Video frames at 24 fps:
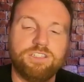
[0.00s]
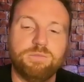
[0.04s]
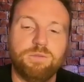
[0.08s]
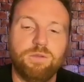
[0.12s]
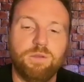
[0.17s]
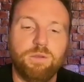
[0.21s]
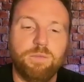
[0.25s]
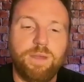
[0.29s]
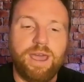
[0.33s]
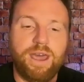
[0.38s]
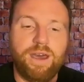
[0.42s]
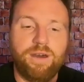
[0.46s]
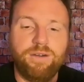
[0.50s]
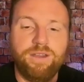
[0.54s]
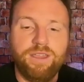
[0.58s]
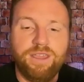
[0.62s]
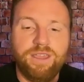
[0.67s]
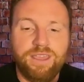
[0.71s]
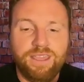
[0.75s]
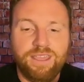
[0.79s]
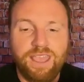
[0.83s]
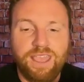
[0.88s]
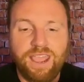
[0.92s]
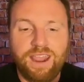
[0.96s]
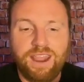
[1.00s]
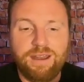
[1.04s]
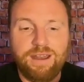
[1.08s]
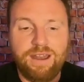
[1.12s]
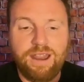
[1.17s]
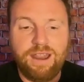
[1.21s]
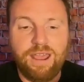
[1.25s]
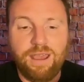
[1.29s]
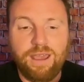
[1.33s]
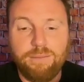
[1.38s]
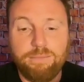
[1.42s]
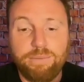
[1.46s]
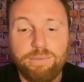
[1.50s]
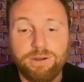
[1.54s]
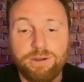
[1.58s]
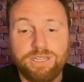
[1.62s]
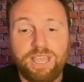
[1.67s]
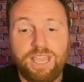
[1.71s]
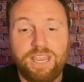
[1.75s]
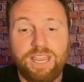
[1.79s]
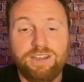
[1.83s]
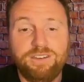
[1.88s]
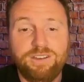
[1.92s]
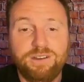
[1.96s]
about, and
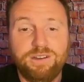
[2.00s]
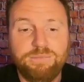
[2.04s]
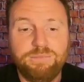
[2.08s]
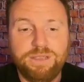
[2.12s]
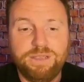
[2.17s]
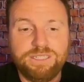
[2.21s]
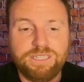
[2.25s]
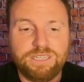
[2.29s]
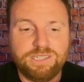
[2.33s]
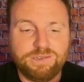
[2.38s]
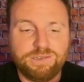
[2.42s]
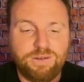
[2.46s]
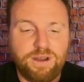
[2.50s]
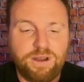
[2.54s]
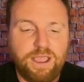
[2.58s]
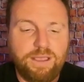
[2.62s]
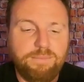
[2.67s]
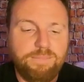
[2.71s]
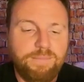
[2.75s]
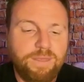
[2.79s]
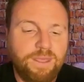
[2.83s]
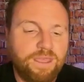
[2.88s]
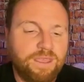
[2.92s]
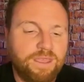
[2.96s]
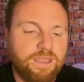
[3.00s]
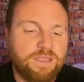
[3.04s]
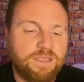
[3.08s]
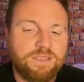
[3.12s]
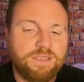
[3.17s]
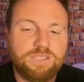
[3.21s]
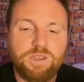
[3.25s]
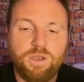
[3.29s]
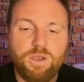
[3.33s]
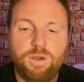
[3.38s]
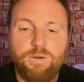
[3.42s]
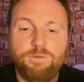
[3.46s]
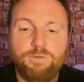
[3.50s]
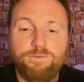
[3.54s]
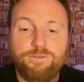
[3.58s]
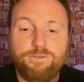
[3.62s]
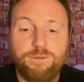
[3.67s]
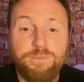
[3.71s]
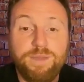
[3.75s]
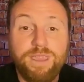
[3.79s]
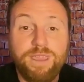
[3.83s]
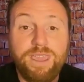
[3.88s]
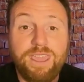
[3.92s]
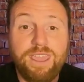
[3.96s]
pertain to your business, right? So for
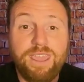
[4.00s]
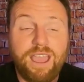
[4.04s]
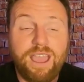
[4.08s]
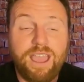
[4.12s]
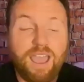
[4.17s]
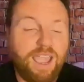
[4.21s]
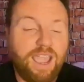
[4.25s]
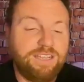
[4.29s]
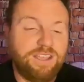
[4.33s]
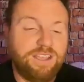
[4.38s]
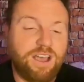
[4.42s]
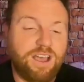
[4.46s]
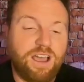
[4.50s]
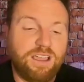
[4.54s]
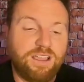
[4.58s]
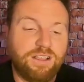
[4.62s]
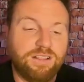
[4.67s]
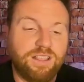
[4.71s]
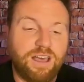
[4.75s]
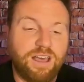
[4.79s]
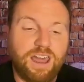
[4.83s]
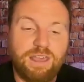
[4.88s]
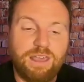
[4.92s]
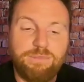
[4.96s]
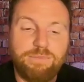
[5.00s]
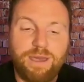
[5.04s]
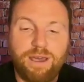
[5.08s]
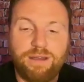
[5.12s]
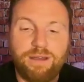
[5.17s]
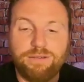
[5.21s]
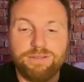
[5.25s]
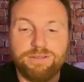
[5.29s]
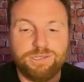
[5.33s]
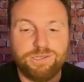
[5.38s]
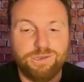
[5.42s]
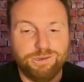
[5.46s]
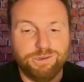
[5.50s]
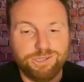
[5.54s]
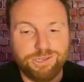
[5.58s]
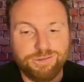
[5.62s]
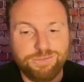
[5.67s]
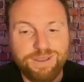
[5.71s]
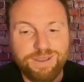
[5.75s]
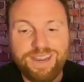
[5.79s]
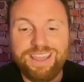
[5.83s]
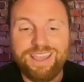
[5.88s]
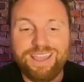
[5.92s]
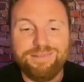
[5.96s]
me, I talk a lot about social
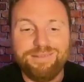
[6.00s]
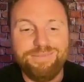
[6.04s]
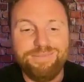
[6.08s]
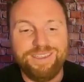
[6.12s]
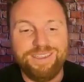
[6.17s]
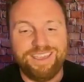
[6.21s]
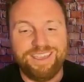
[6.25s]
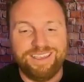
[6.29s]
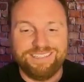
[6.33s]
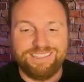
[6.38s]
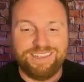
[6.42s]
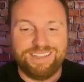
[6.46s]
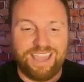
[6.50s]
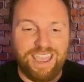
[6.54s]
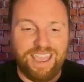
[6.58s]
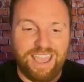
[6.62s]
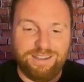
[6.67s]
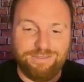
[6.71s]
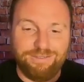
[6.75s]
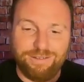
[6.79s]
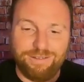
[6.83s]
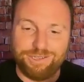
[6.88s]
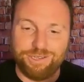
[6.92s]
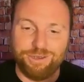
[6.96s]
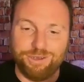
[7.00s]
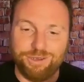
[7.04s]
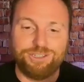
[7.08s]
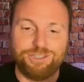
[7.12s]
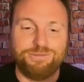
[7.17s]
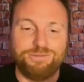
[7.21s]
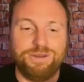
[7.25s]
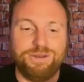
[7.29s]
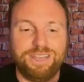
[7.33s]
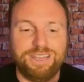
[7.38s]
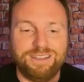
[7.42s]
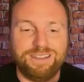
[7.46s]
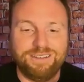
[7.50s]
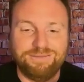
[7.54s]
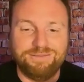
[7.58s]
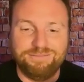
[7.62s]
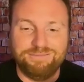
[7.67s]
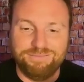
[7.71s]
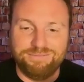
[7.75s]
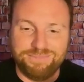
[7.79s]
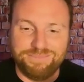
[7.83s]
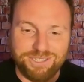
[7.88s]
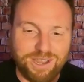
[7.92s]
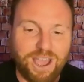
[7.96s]
media because I have a social media
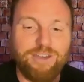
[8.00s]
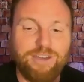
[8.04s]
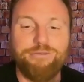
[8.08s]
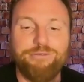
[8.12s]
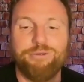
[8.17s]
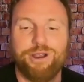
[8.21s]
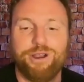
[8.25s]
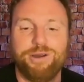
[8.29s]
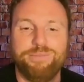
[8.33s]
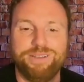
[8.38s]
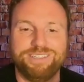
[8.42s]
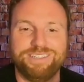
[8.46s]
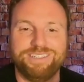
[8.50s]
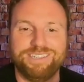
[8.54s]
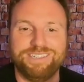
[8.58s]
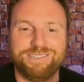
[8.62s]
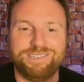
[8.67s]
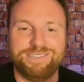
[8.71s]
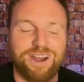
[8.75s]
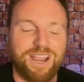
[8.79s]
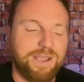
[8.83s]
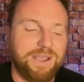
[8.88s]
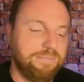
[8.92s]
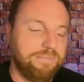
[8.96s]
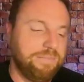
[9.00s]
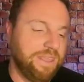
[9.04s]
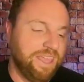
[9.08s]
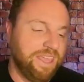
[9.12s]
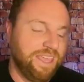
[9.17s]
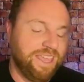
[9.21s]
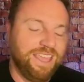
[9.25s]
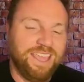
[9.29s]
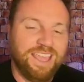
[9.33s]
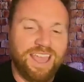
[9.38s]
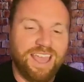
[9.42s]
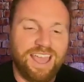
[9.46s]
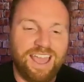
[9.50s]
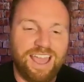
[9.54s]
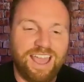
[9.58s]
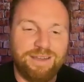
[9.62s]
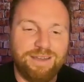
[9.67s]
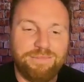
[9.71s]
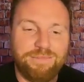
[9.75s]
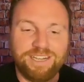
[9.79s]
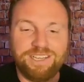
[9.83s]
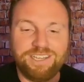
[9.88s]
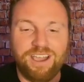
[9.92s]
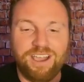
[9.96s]
software business, right?
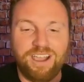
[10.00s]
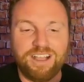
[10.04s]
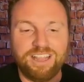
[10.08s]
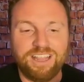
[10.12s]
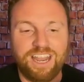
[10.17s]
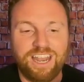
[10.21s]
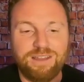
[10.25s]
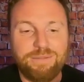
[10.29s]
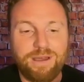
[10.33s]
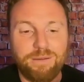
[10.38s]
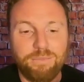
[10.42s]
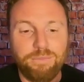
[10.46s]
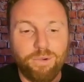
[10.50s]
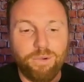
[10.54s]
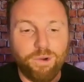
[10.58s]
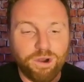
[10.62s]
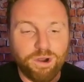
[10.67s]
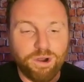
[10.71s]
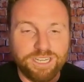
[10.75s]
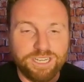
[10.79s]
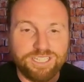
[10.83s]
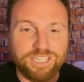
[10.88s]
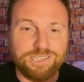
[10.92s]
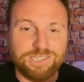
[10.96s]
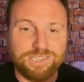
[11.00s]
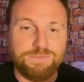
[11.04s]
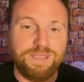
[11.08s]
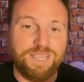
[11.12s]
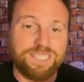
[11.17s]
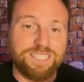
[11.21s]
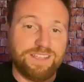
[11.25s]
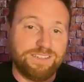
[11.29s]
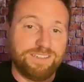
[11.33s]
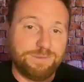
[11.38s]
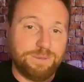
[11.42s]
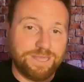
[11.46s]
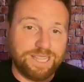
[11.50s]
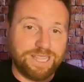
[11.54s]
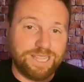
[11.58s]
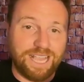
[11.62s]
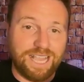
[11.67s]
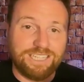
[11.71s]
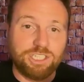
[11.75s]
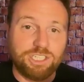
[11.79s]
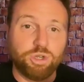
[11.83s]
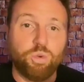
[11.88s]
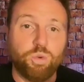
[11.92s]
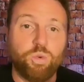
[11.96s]
I talk a lot about mortgages because I've spent the
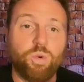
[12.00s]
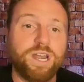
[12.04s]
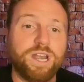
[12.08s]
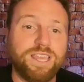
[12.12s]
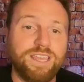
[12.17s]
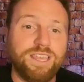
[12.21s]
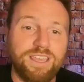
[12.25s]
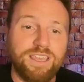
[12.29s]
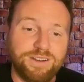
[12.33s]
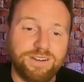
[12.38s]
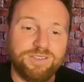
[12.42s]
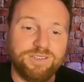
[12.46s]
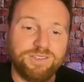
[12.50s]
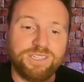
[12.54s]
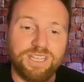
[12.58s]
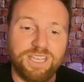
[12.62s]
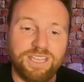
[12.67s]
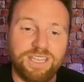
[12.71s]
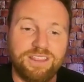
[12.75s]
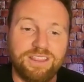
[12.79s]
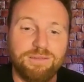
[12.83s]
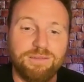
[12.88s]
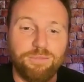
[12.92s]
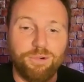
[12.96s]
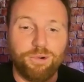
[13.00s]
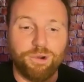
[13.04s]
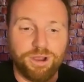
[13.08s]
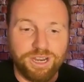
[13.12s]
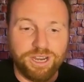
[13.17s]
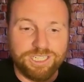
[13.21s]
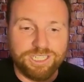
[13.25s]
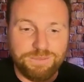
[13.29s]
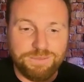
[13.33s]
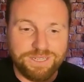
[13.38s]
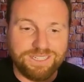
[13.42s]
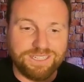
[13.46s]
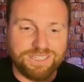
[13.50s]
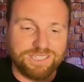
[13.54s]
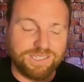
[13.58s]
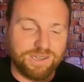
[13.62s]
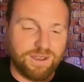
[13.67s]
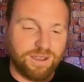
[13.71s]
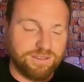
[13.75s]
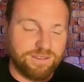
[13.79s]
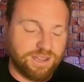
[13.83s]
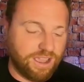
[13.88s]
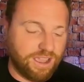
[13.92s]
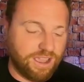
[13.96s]
last 20 years in the mortgage business. So
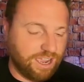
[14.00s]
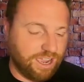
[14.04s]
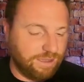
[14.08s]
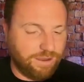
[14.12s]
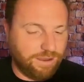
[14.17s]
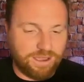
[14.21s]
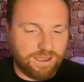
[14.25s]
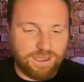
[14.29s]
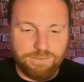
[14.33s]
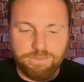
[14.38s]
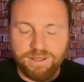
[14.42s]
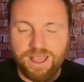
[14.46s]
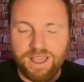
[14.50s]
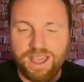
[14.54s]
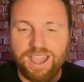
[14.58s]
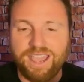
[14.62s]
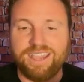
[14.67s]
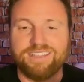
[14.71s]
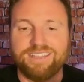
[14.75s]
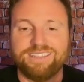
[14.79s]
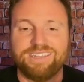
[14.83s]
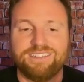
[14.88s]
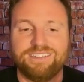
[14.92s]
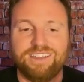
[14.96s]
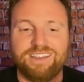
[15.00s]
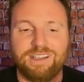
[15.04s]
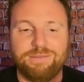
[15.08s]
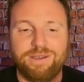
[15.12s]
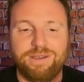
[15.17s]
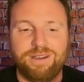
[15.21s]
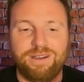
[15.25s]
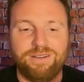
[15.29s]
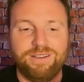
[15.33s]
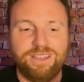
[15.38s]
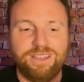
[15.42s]
I'll talk about compliance. I'll talk about